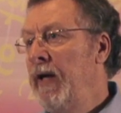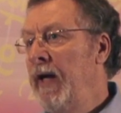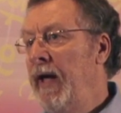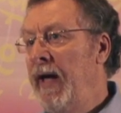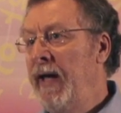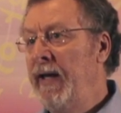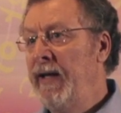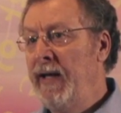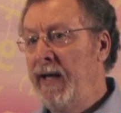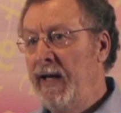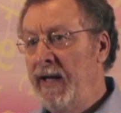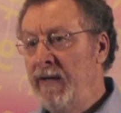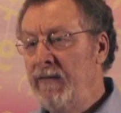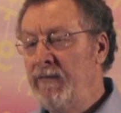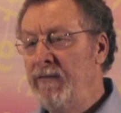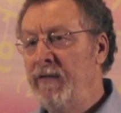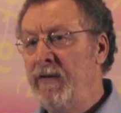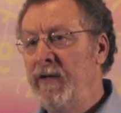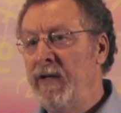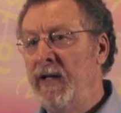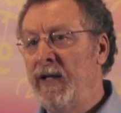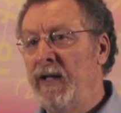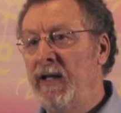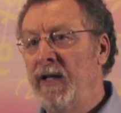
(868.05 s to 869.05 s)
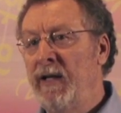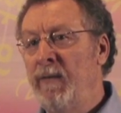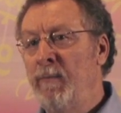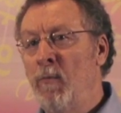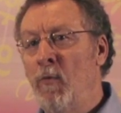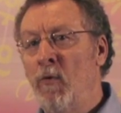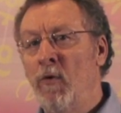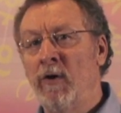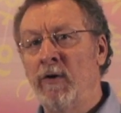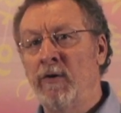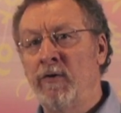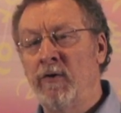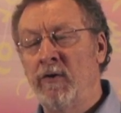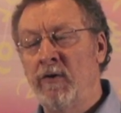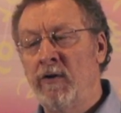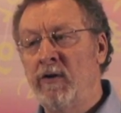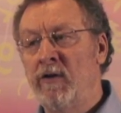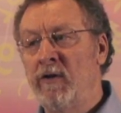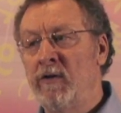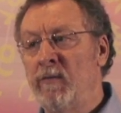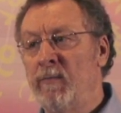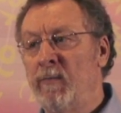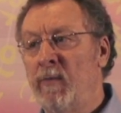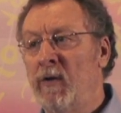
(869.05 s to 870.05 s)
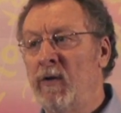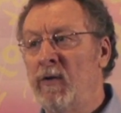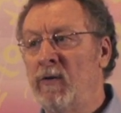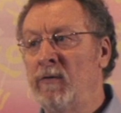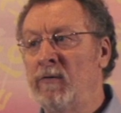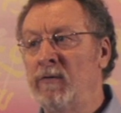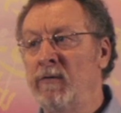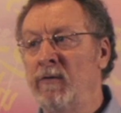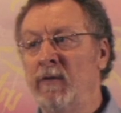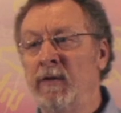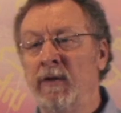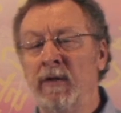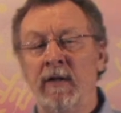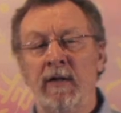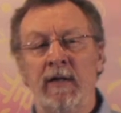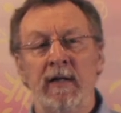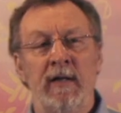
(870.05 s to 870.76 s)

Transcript: and infinitely more durable